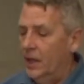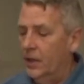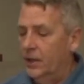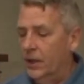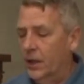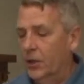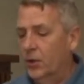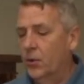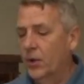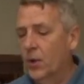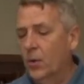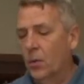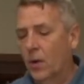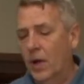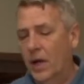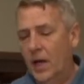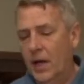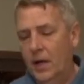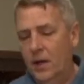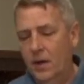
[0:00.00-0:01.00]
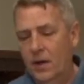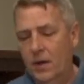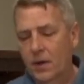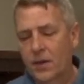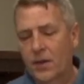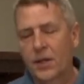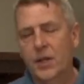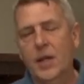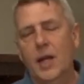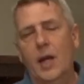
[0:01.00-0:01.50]
does require
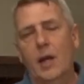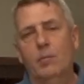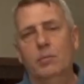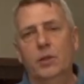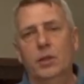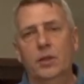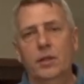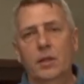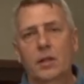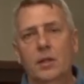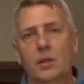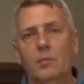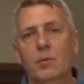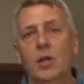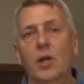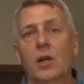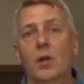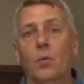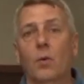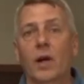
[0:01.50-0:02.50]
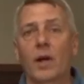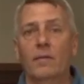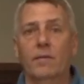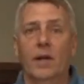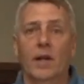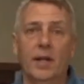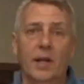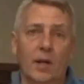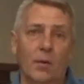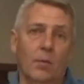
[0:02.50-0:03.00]
the tablet to be on a
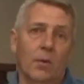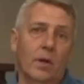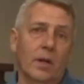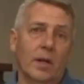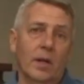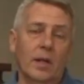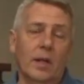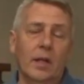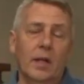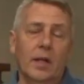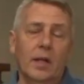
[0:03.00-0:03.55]
Wi-Fi network.